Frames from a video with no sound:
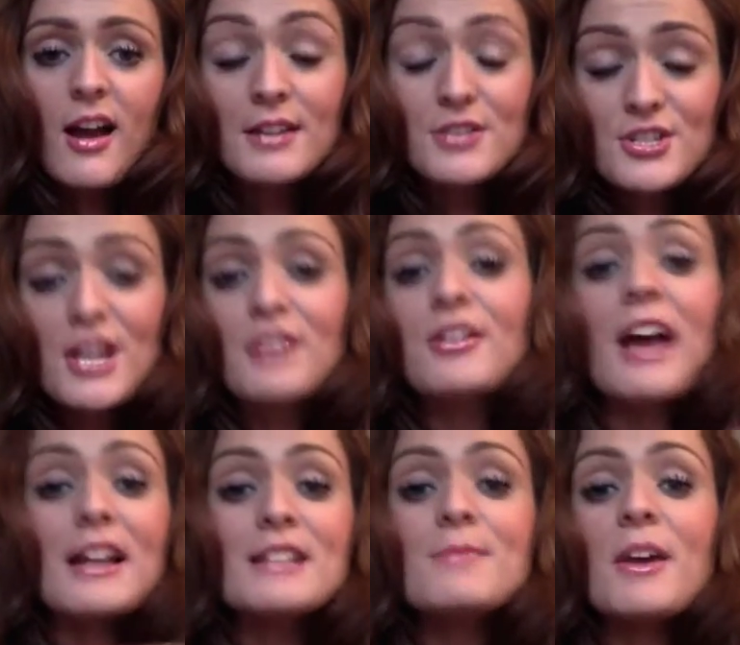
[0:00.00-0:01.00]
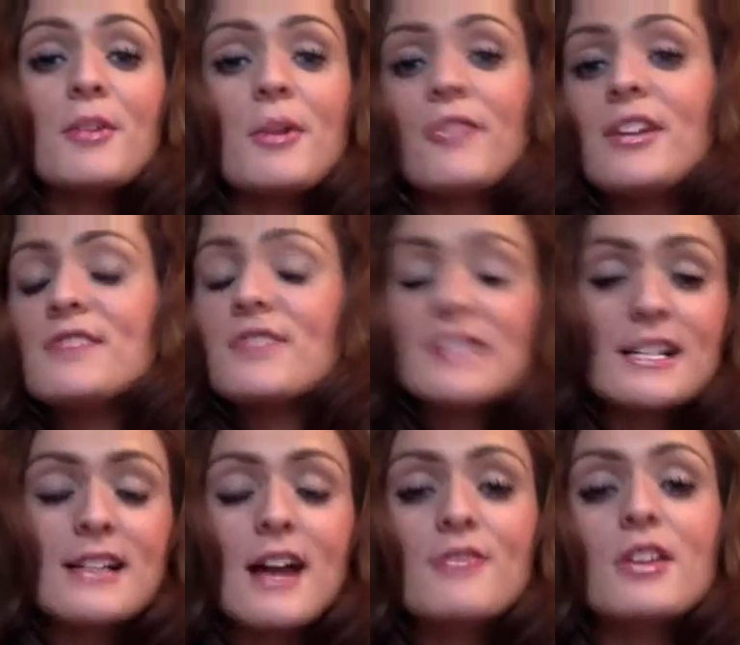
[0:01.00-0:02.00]
It genuinely had a smile on my face for
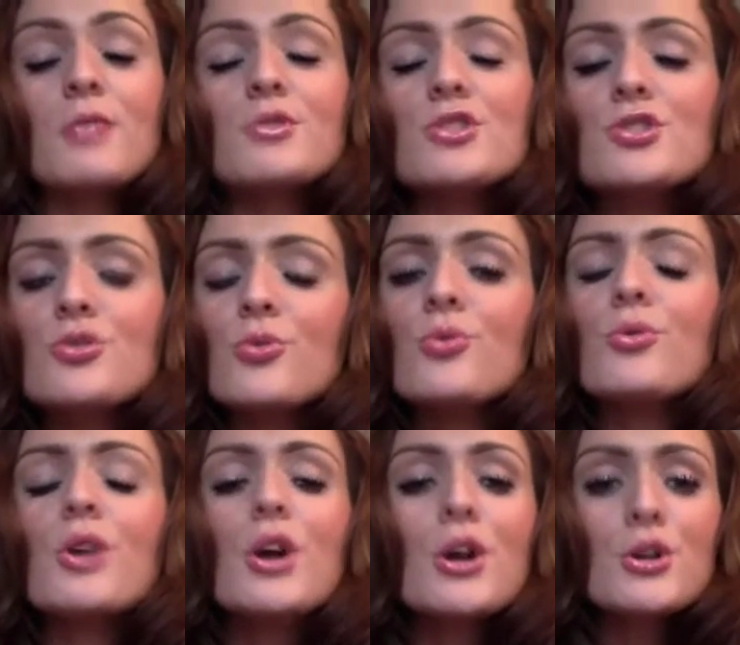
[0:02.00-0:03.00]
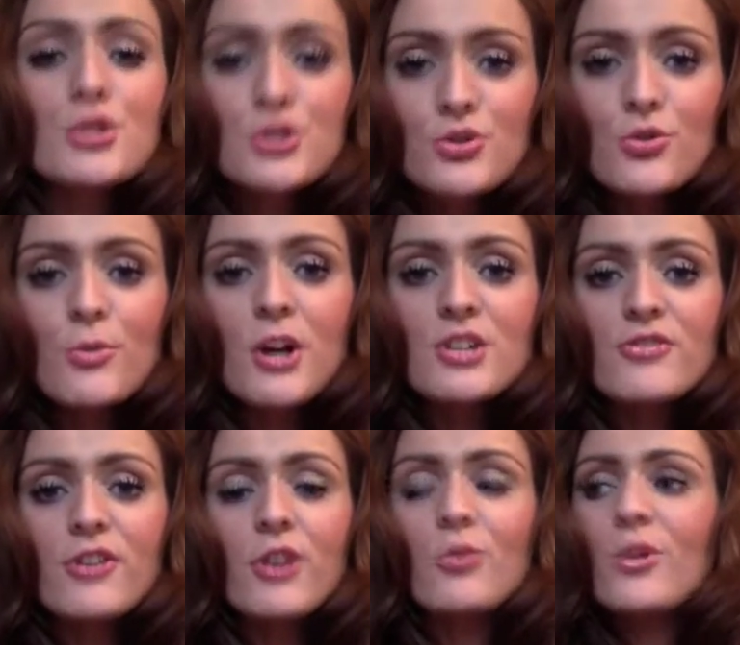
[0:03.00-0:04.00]
days after. It was so much
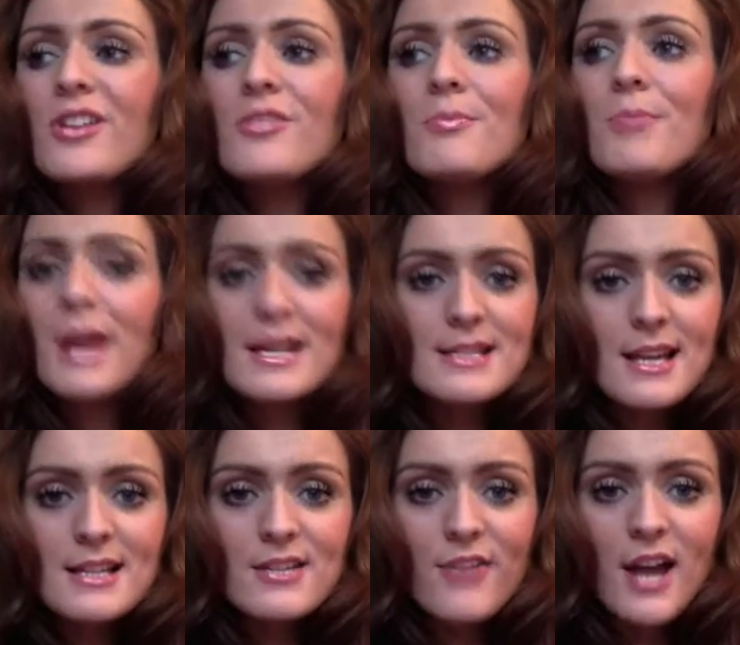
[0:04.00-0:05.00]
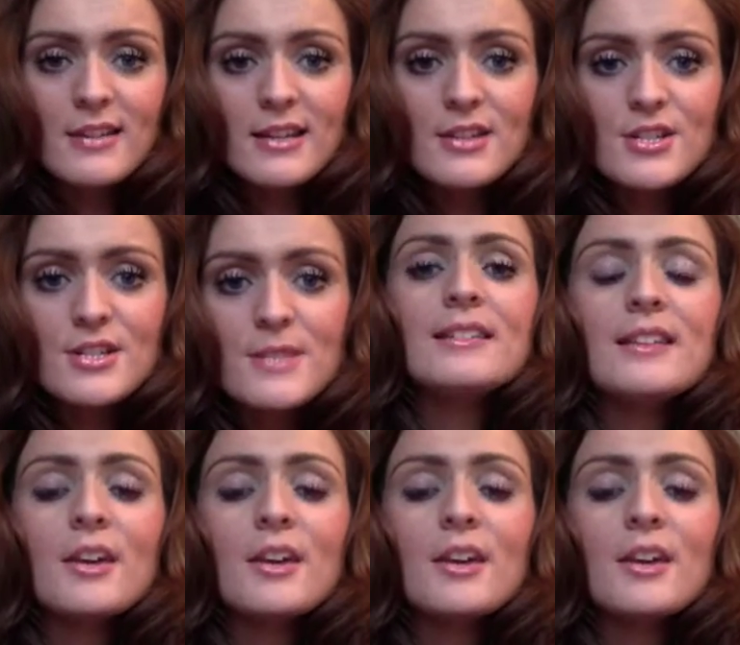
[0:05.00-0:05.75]
fun, one of the best nights I've had in ages.